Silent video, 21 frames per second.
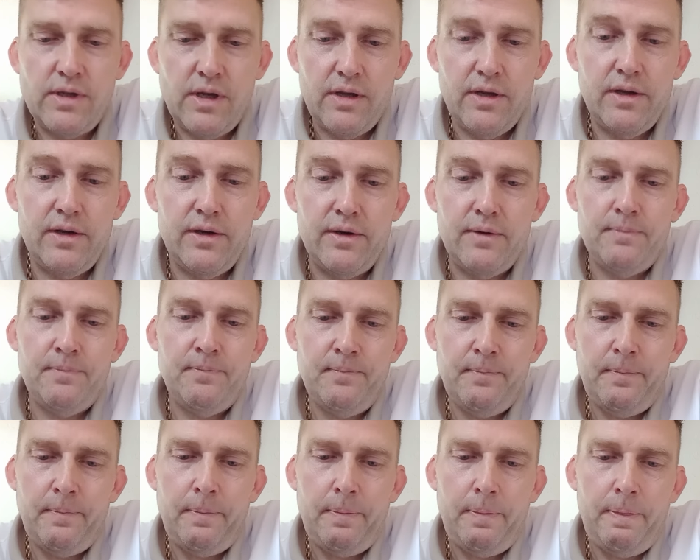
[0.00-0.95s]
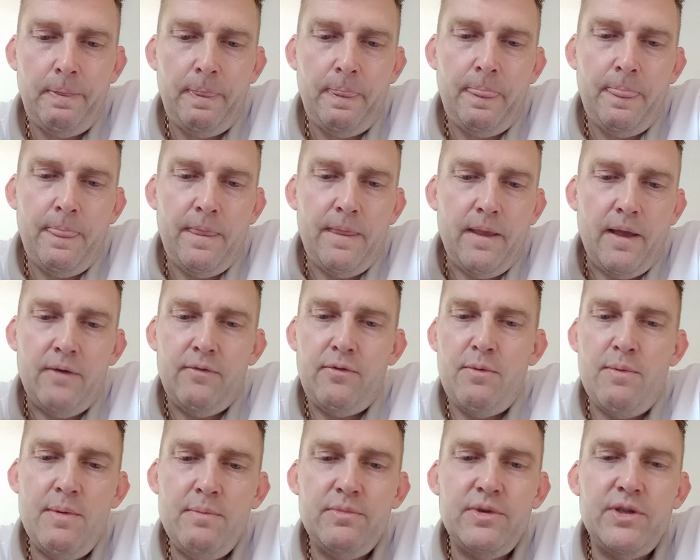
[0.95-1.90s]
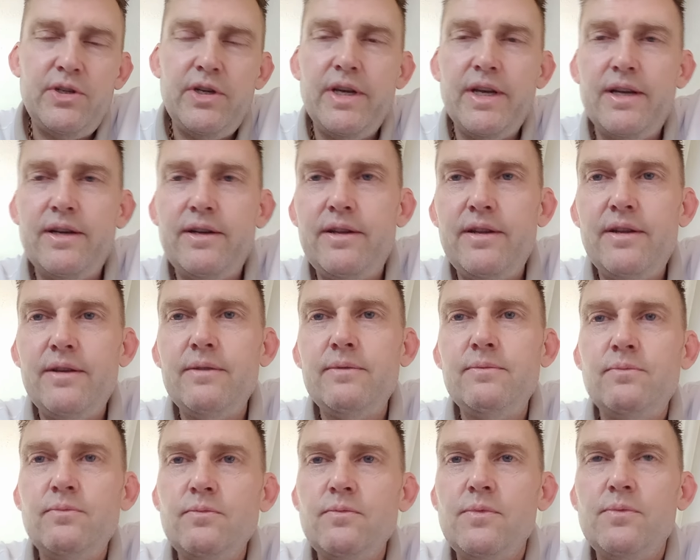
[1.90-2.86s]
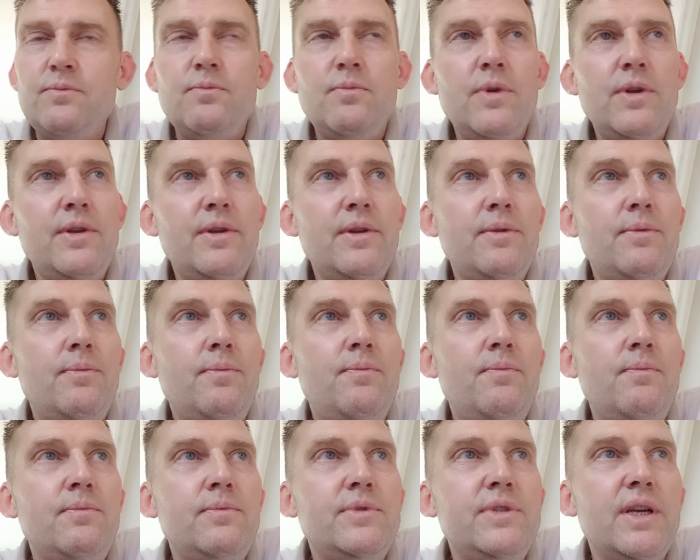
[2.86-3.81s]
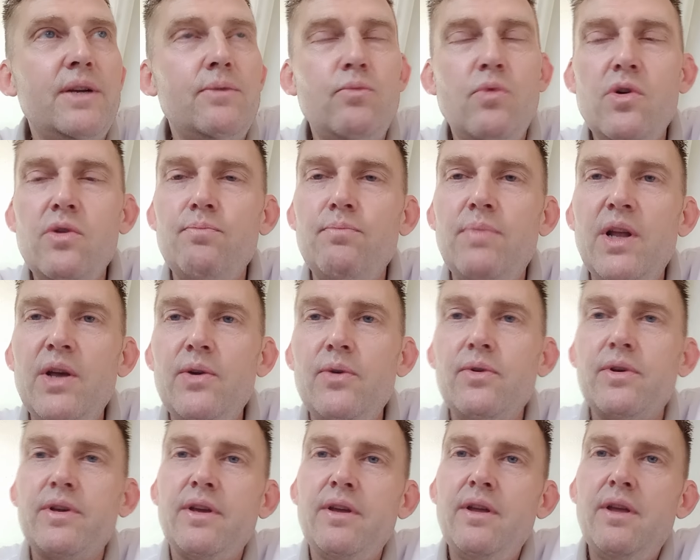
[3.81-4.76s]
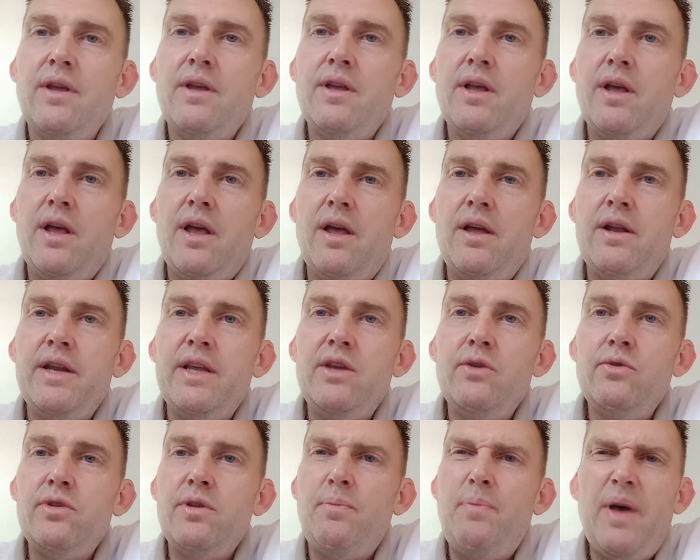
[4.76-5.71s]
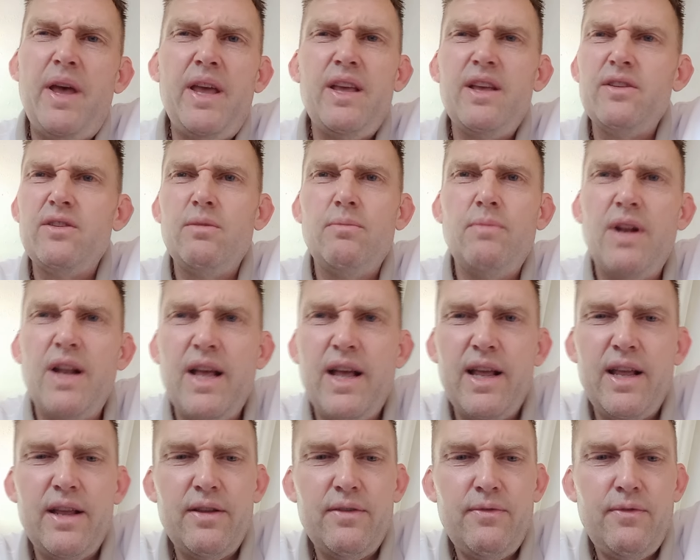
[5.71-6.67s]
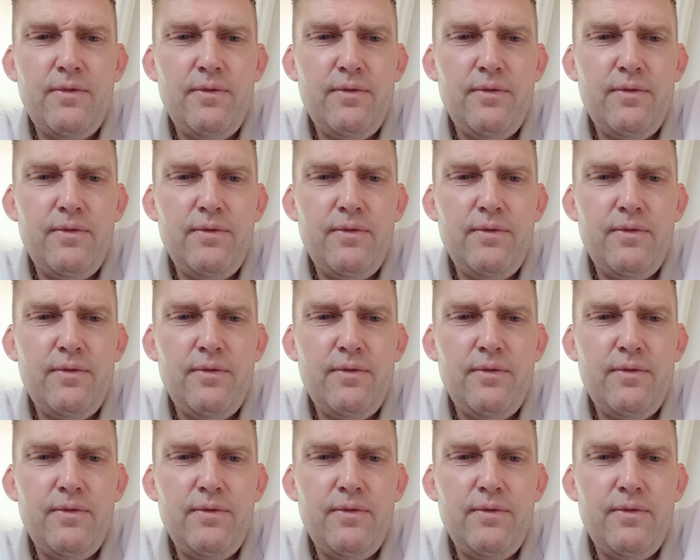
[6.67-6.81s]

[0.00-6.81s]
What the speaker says: And I remember she had one bloke, and he used to pay her something like,